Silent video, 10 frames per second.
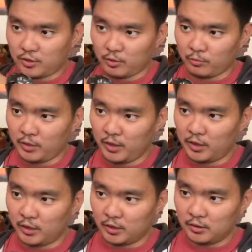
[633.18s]
are really
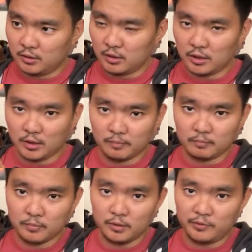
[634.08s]
good.
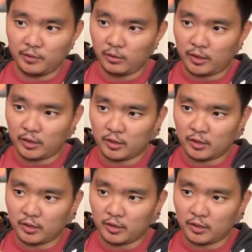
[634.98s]
If you look at